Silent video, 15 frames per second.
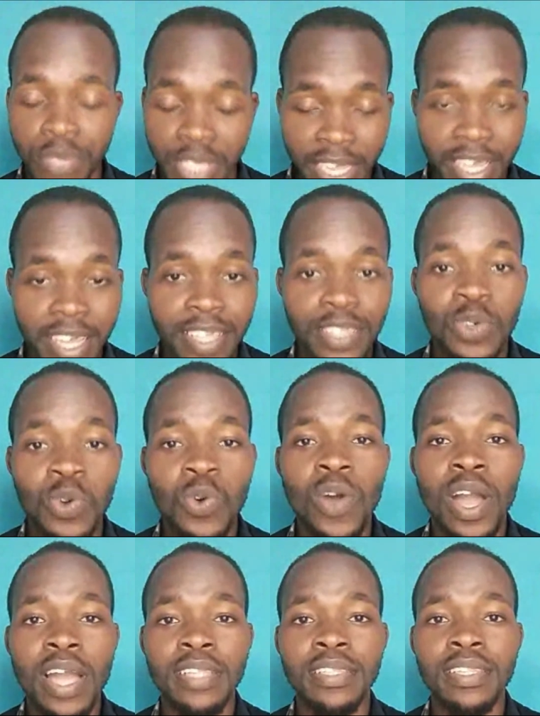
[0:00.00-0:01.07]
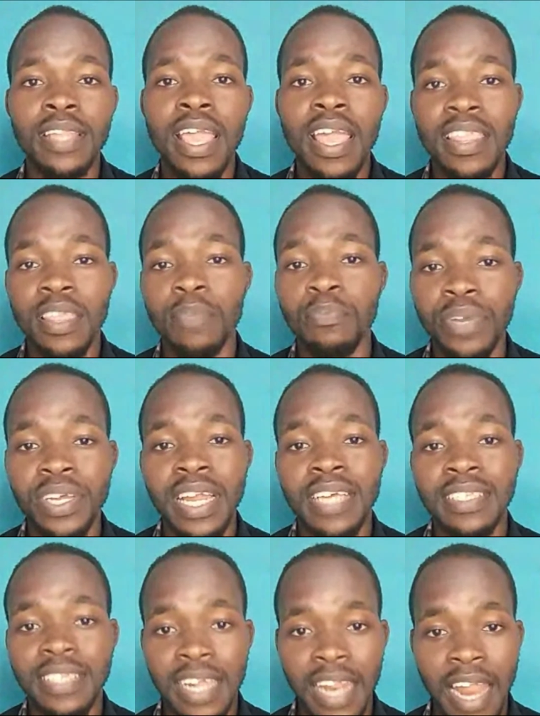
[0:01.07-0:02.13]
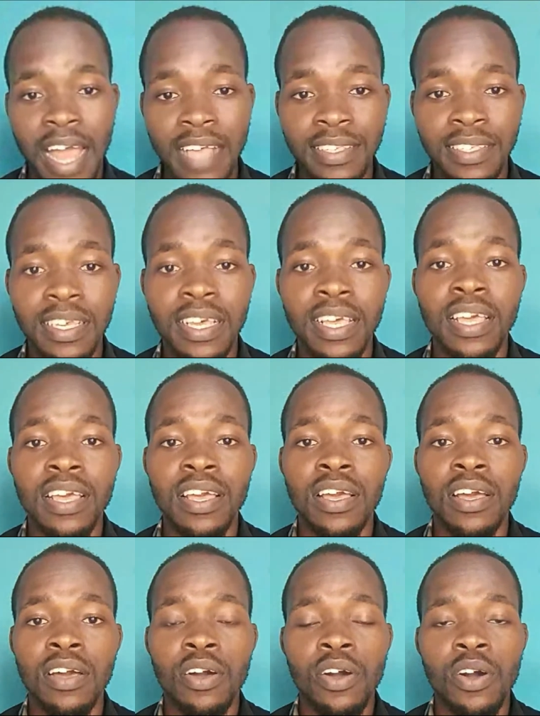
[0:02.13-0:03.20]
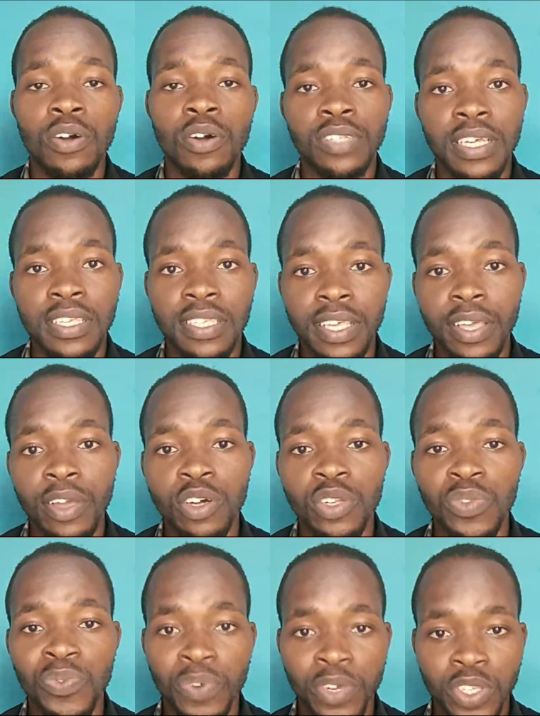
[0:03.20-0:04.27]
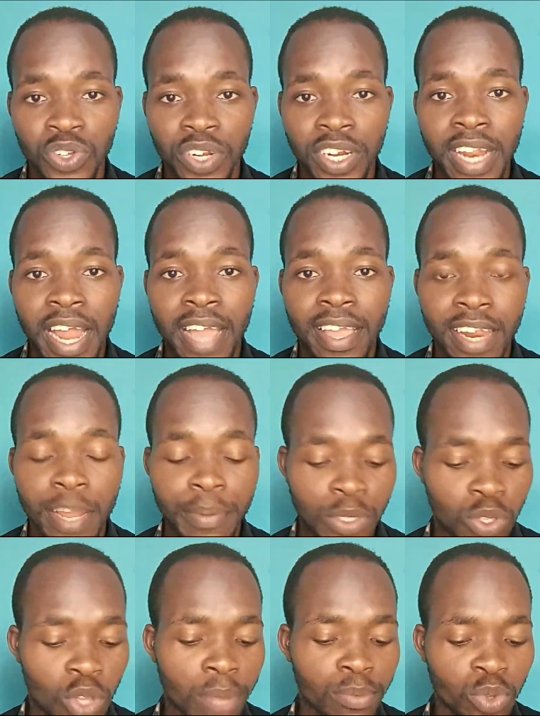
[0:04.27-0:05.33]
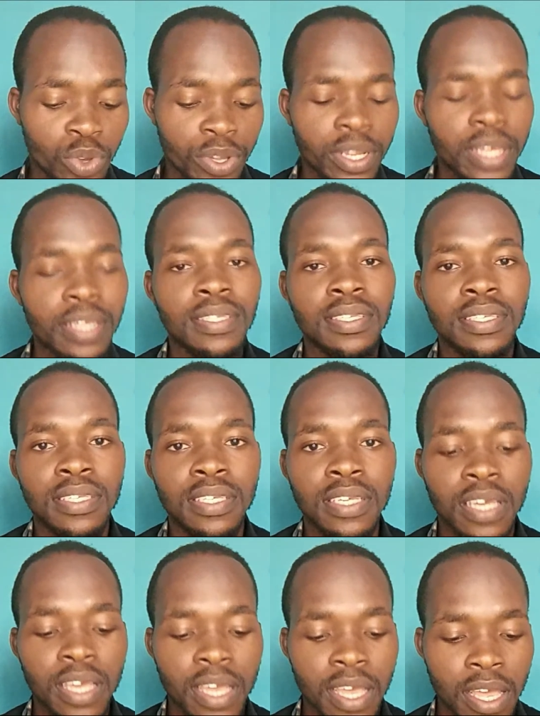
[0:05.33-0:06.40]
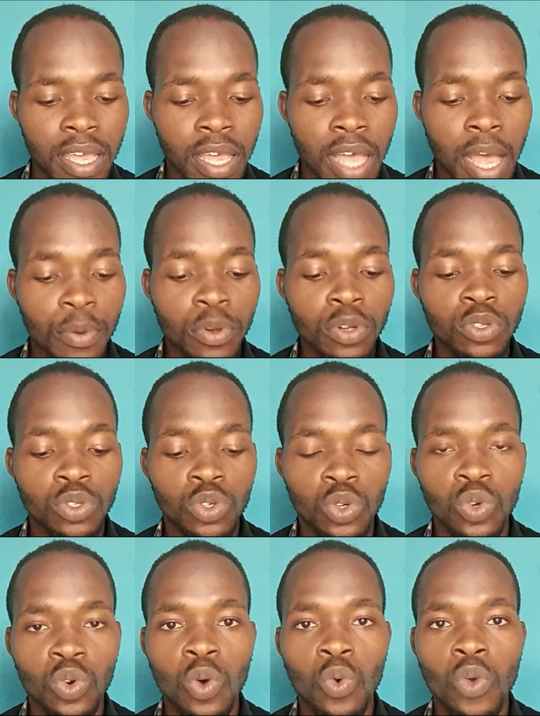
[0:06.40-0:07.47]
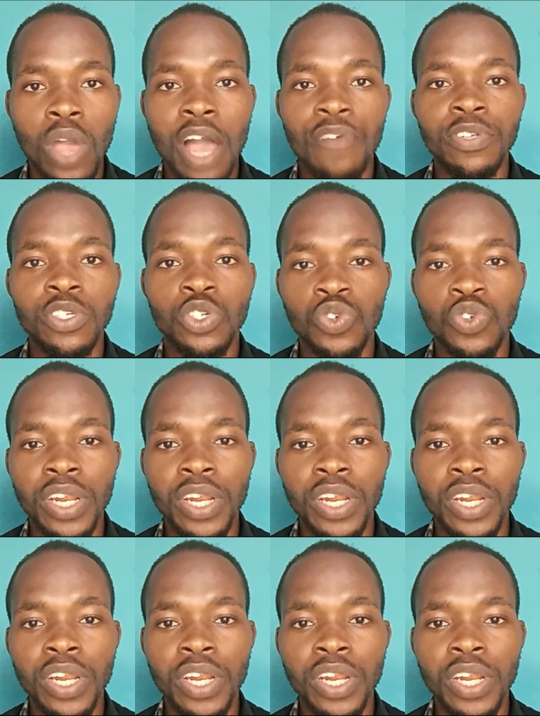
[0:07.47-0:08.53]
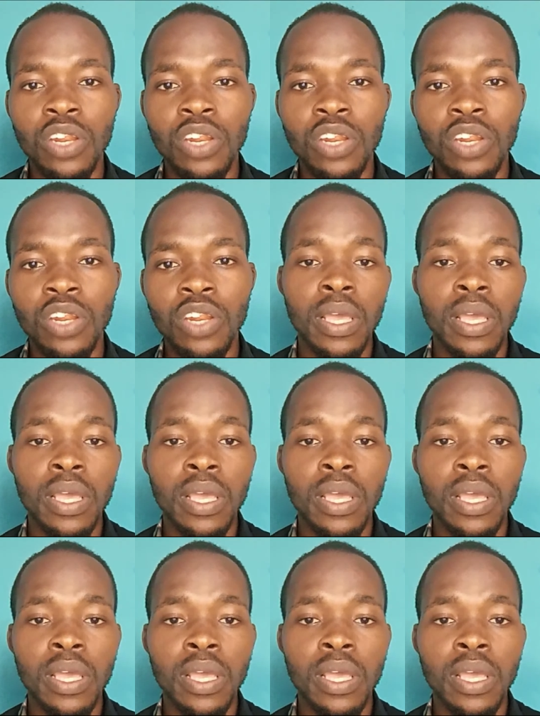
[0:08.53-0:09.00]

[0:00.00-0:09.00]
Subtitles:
singers who are in the beginners class under Single Voice Training Academy. So I'm doing this. We're having training on